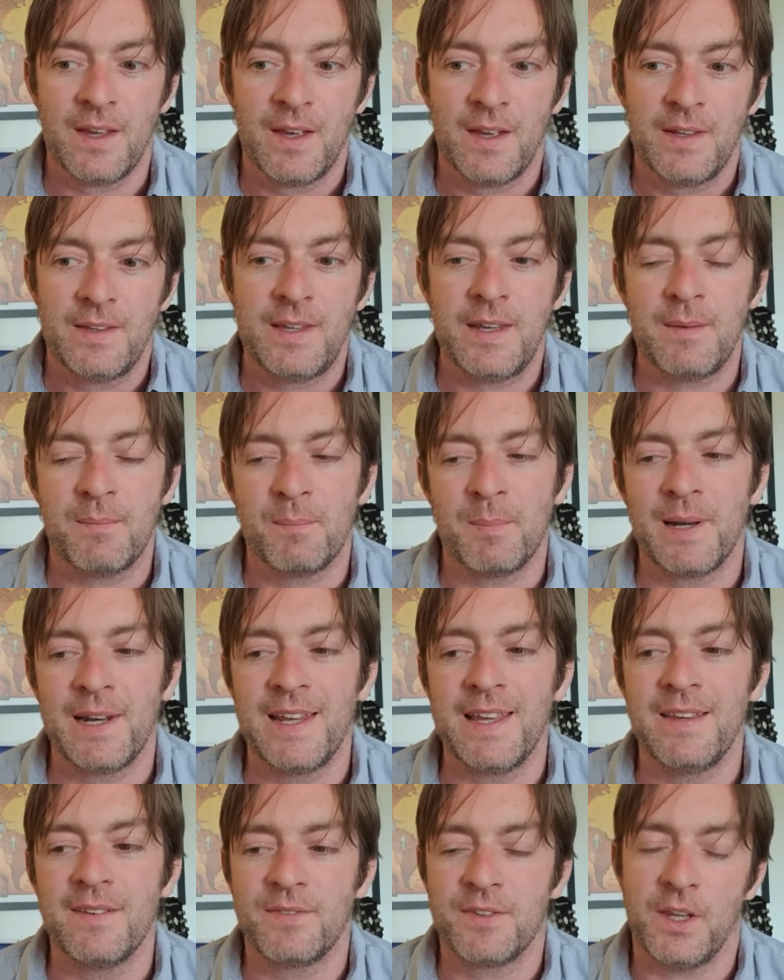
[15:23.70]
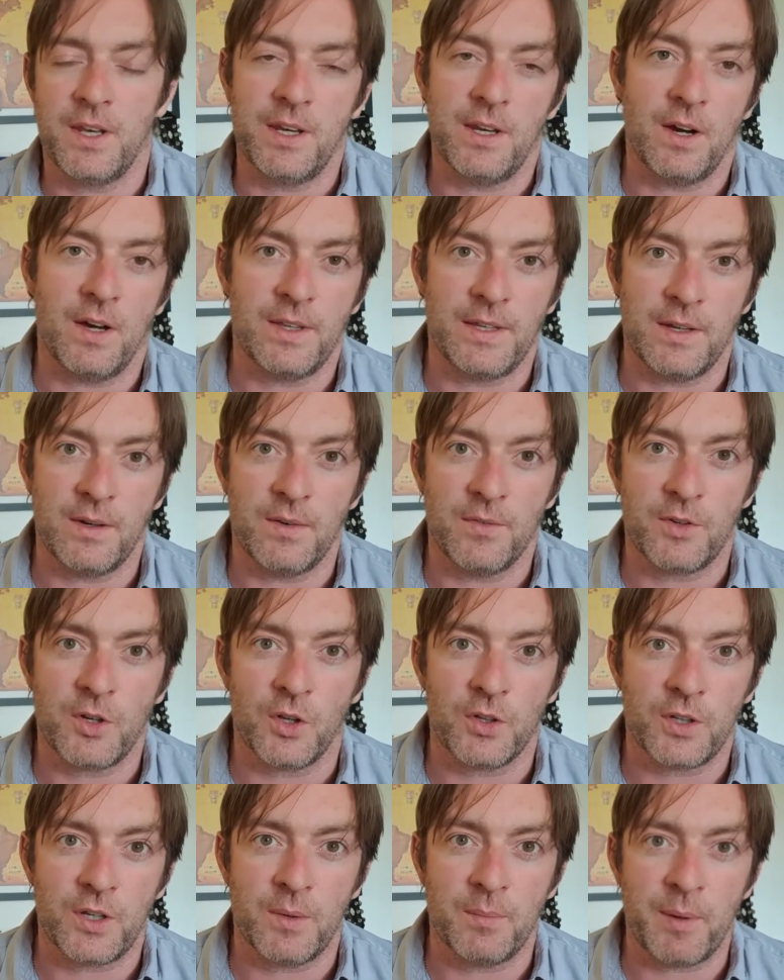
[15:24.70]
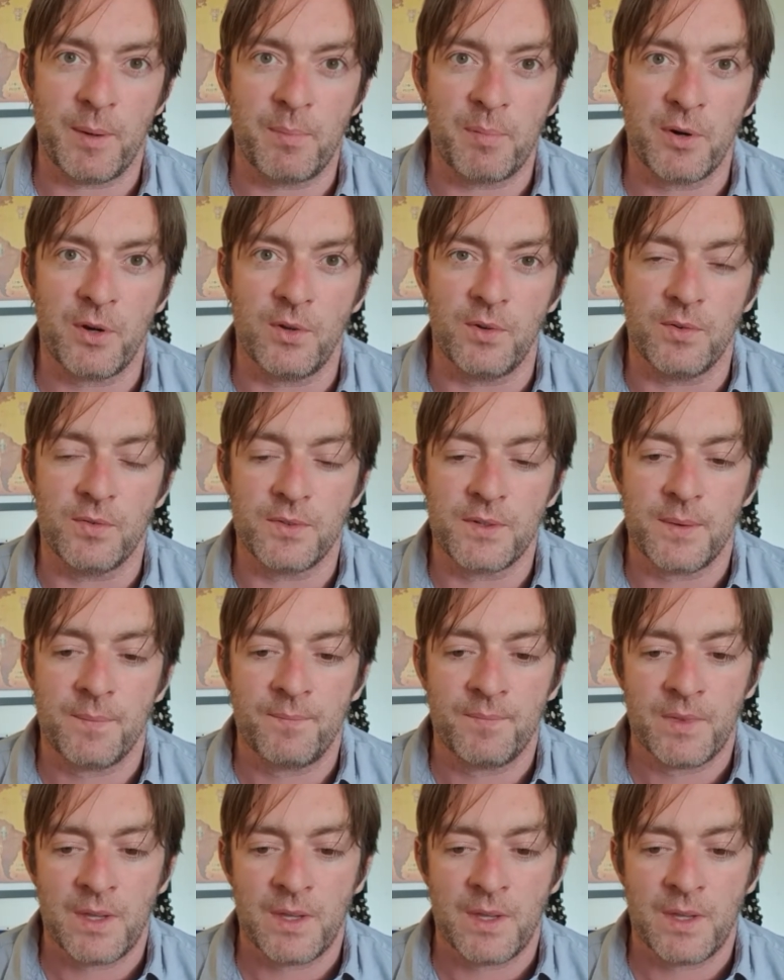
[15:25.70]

didn't believe that the idea of God could be proved.